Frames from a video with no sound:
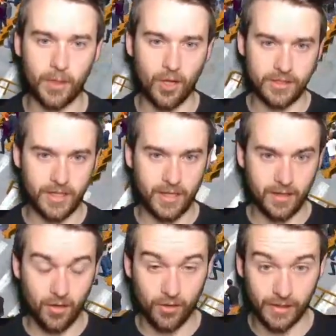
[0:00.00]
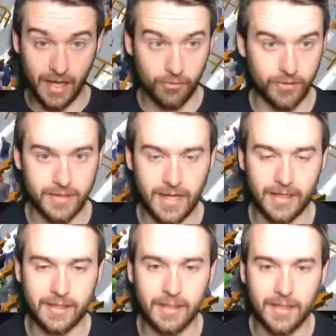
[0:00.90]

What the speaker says: Bellotti on the counter-attack.